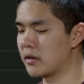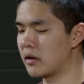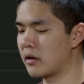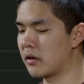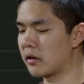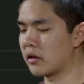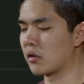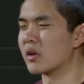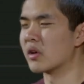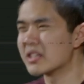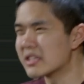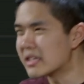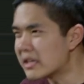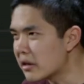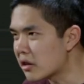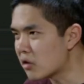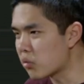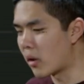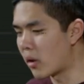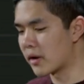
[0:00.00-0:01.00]
So at
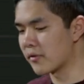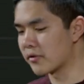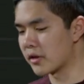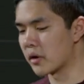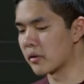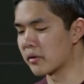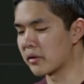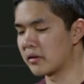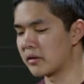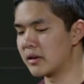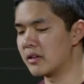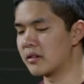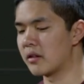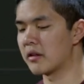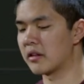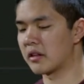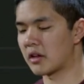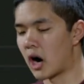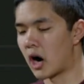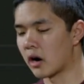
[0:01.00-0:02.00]
least one of those needs
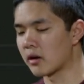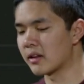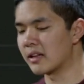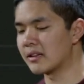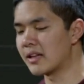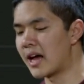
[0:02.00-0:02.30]
Scarlet,